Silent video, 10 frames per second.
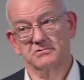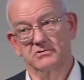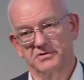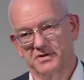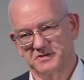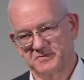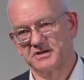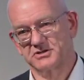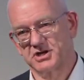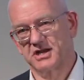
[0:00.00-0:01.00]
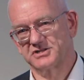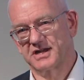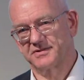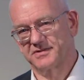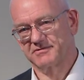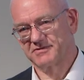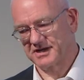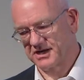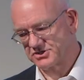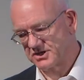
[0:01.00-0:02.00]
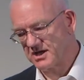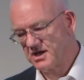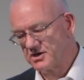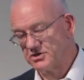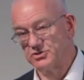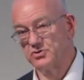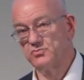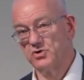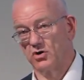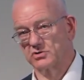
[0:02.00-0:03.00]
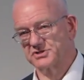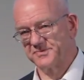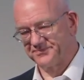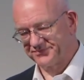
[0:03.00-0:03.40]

although it's beginning to change there in cricket actually, do not?